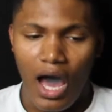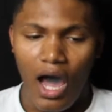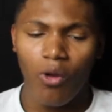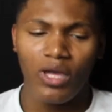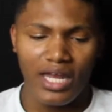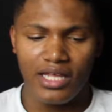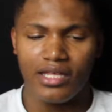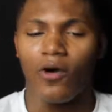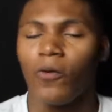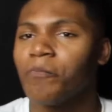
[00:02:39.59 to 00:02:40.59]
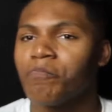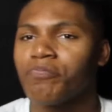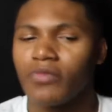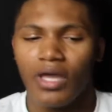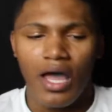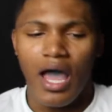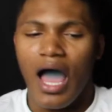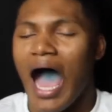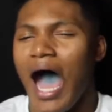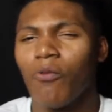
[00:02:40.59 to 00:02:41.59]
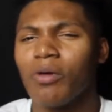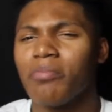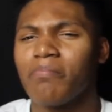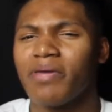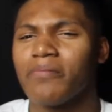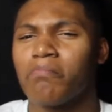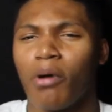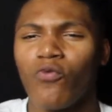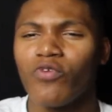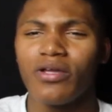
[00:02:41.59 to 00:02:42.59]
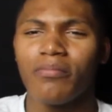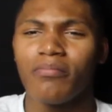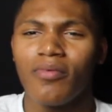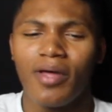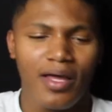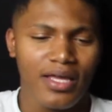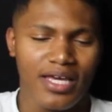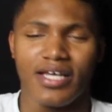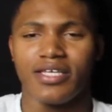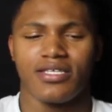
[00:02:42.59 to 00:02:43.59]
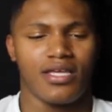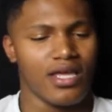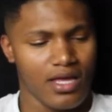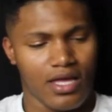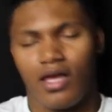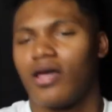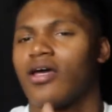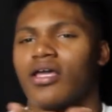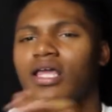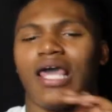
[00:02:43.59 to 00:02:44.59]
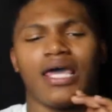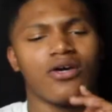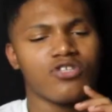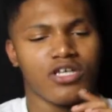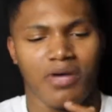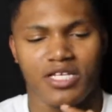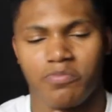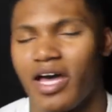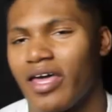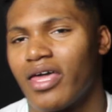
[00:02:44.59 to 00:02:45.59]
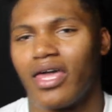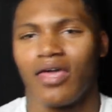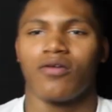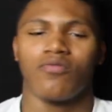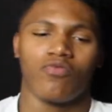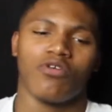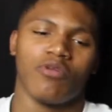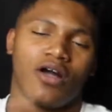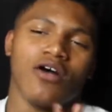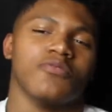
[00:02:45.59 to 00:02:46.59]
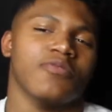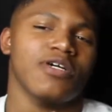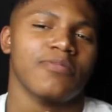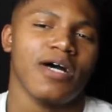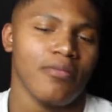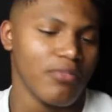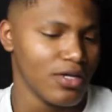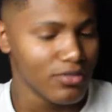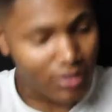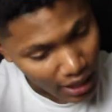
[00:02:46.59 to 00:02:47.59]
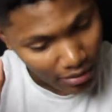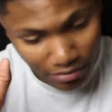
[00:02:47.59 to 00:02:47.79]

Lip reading: I don't get it though. I would be beating both of them. Because KO took my spot and Roman cost me my spot, but hey.